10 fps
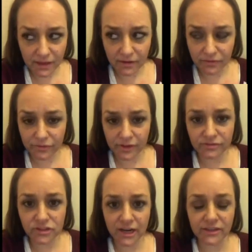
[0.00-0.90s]
If
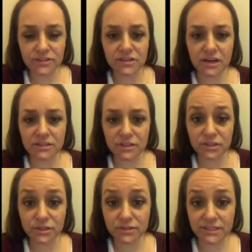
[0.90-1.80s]
if trial starts
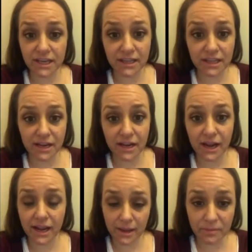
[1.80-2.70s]
on Tuesday, that
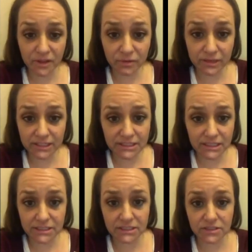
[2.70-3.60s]
I am on the witness
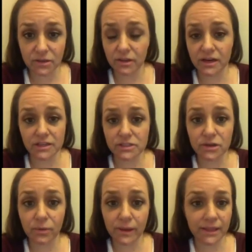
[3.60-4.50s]
list, and so there is
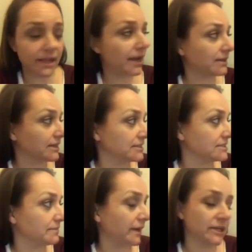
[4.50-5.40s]
no way that I'd get
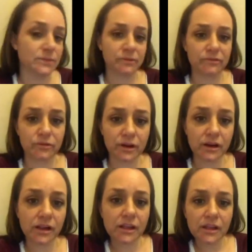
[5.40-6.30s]
to see my husband
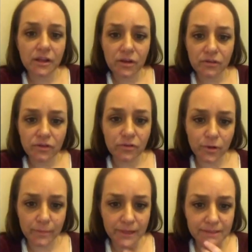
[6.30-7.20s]
for for
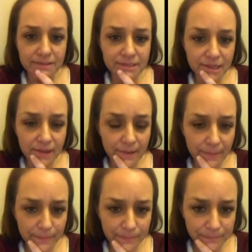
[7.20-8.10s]
four months.
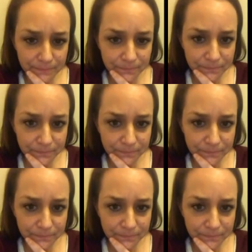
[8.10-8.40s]
Um,